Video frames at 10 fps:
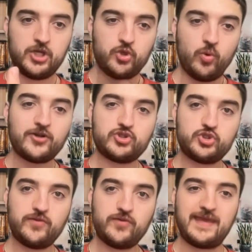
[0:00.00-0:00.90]
You want to
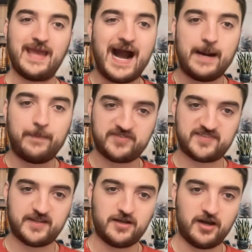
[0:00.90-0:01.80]
do the
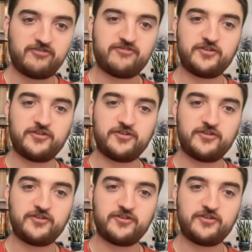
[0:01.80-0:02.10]
opposite of